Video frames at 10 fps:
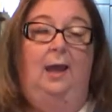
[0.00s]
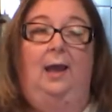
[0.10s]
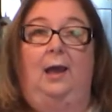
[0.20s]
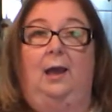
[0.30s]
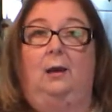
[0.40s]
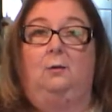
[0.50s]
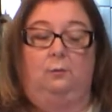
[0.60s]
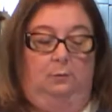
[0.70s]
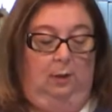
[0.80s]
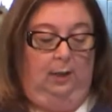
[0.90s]

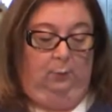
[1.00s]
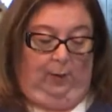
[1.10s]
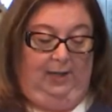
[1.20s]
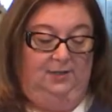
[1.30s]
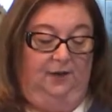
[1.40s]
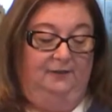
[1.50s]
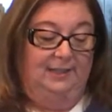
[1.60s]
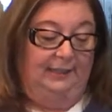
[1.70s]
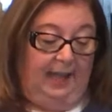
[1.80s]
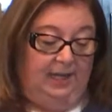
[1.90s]
as far
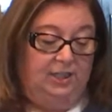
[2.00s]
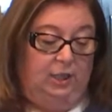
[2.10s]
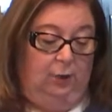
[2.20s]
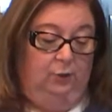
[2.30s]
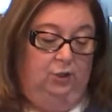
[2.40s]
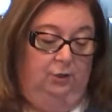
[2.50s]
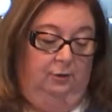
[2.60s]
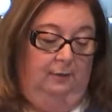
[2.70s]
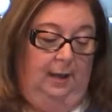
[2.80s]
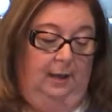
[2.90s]
as lettuce goes,
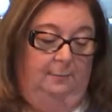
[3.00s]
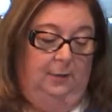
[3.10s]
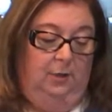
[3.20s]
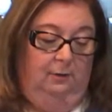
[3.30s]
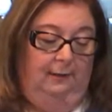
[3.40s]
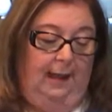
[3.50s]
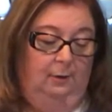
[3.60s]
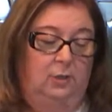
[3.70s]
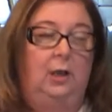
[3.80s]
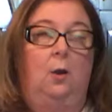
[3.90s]
you're allowed